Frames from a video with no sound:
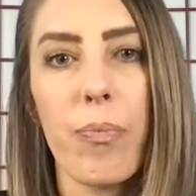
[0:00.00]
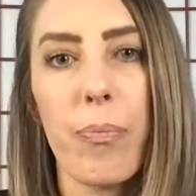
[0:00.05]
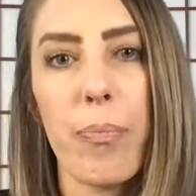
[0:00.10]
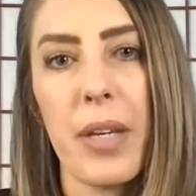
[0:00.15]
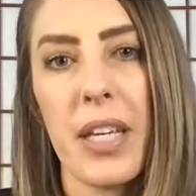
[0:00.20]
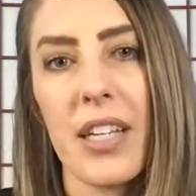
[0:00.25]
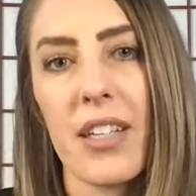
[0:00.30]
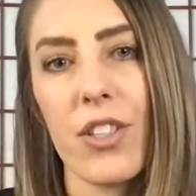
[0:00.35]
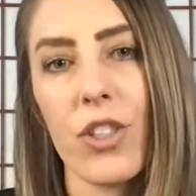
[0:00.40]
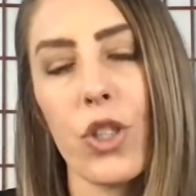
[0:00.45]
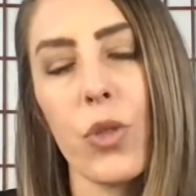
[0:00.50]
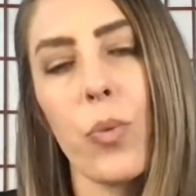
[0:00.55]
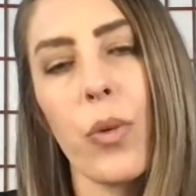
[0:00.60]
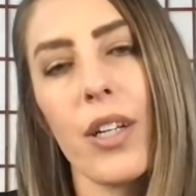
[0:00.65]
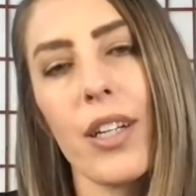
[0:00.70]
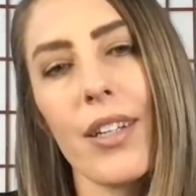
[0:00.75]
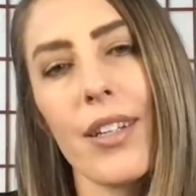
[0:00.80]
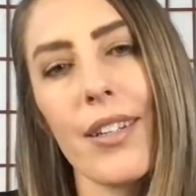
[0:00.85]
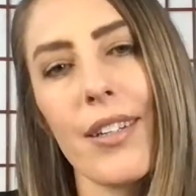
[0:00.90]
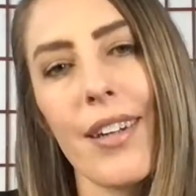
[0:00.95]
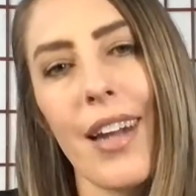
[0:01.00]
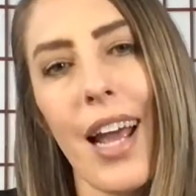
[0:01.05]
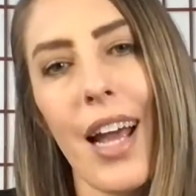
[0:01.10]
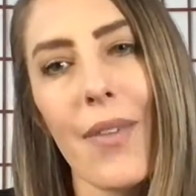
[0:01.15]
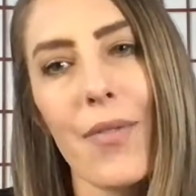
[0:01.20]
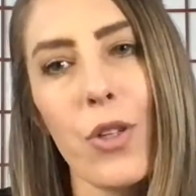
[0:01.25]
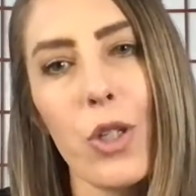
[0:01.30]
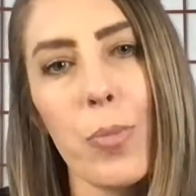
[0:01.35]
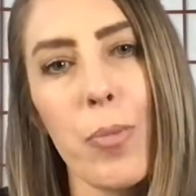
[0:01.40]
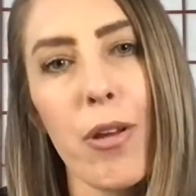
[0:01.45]
because you want to
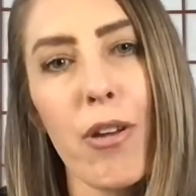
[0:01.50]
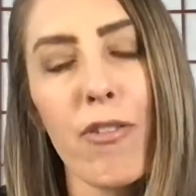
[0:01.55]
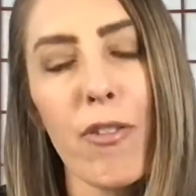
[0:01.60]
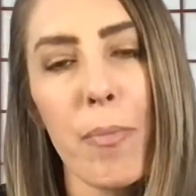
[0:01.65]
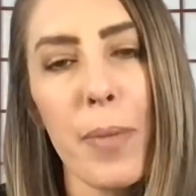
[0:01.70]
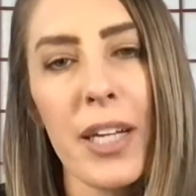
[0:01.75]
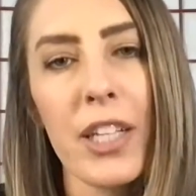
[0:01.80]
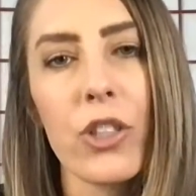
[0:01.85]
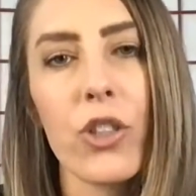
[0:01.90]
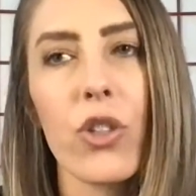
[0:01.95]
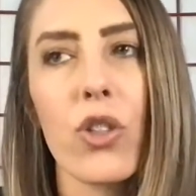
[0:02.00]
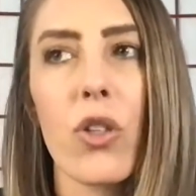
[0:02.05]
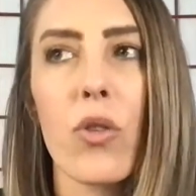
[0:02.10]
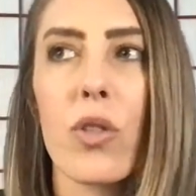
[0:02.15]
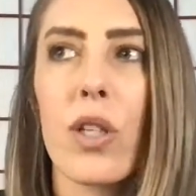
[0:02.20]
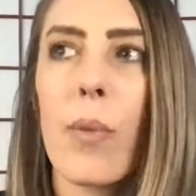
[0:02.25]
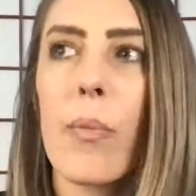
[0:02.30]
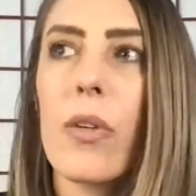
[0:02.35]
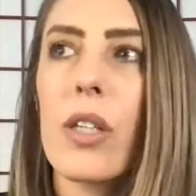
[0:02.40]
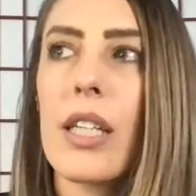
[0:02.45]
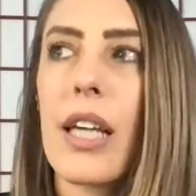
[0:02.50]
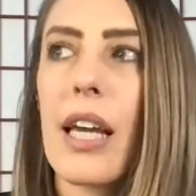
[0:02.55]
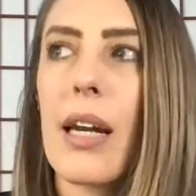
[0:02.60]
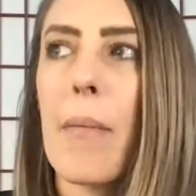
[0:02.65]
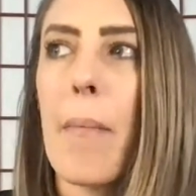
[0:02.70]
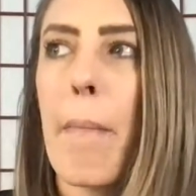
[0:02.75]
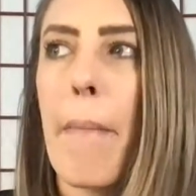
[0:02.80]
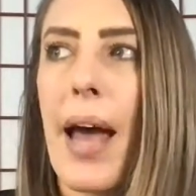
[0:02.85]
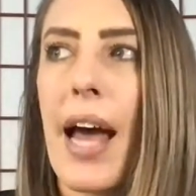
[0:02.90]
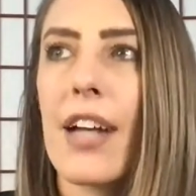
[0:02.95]
have those beautiful pictures so someone can
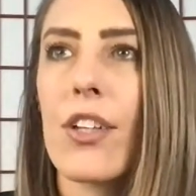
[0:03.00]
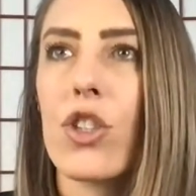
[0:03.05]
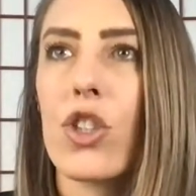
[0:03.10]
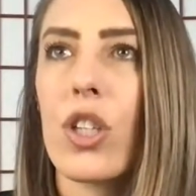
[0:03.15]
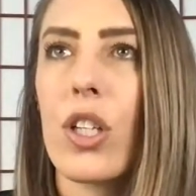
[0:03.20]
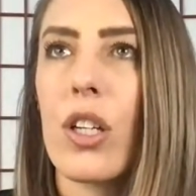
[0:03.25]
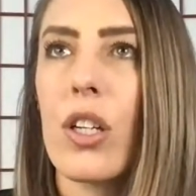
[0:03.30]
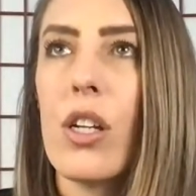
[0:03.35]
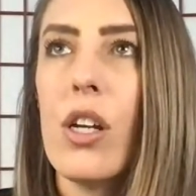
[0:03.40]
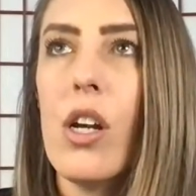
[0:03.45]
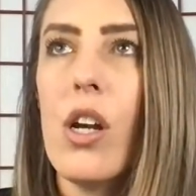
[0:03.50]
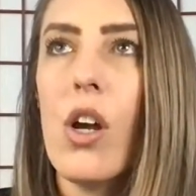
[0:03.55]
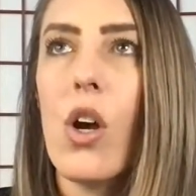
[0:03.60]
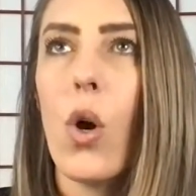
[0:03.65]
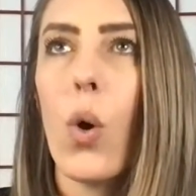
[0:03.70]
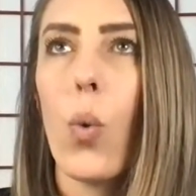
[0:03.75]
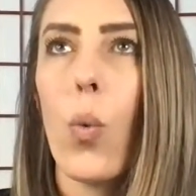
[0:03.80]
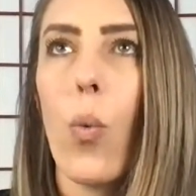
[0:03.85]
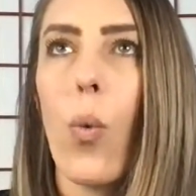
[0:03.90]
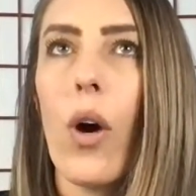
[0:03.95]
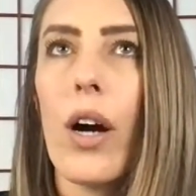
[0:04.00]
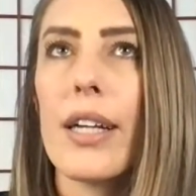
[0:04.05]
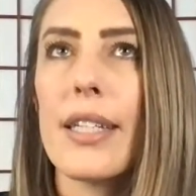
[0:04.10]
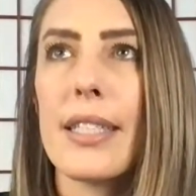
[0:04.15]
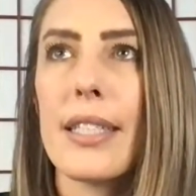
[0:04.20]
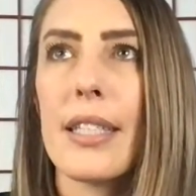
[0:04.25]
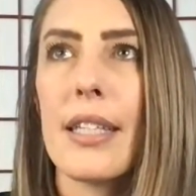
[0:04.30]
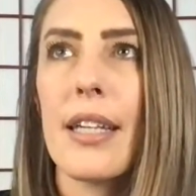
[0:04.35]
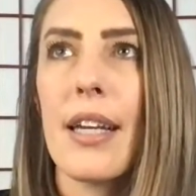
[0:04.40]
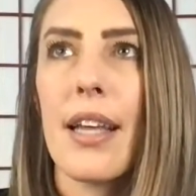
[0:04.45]
imagine
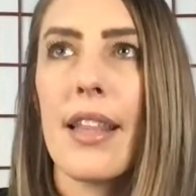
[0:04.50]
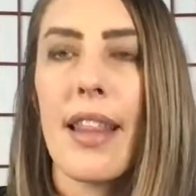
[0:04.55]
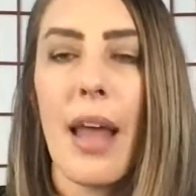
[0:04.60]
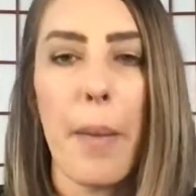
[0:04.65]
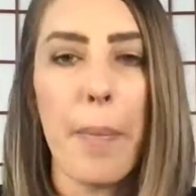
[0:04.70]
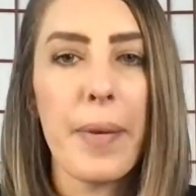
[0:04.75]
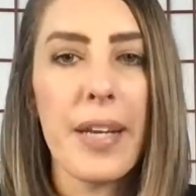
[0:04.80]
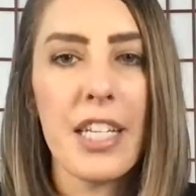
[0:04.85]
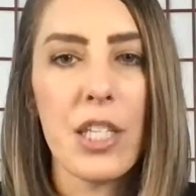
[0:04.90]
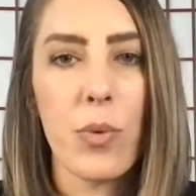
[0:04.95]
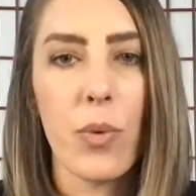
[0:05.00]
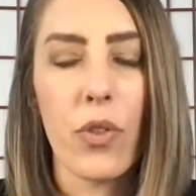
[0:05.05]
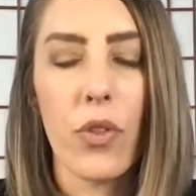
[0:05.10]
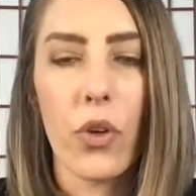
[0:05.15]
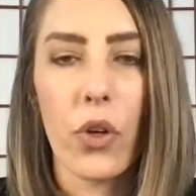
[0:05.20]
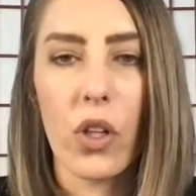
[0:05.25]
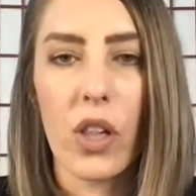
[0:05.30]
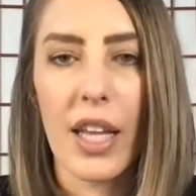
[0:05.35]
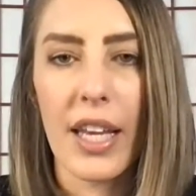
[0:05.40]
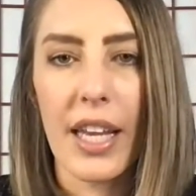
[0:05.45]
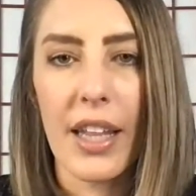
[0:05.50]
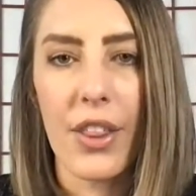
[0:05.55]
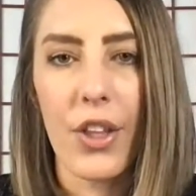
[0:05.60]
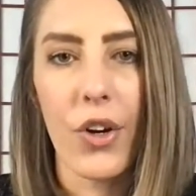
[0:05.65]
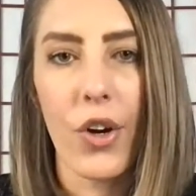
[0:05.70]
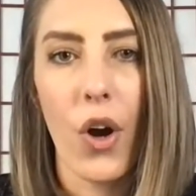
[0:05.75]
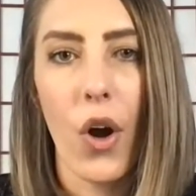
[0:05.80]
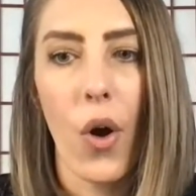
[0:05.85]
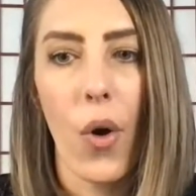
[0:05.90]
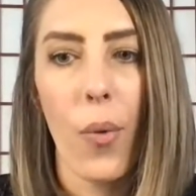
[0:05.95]
what that piece would look like in
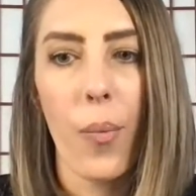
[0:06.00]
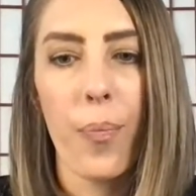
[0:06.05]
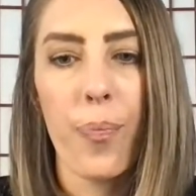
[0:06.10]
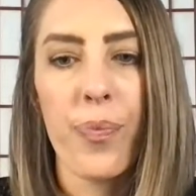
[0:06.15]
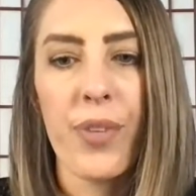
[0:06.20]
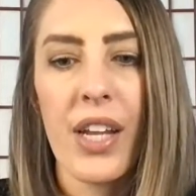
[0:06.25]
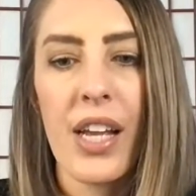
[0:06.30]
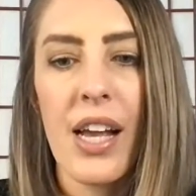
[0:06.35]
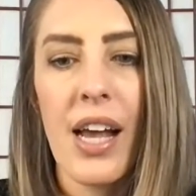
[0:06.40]
their home.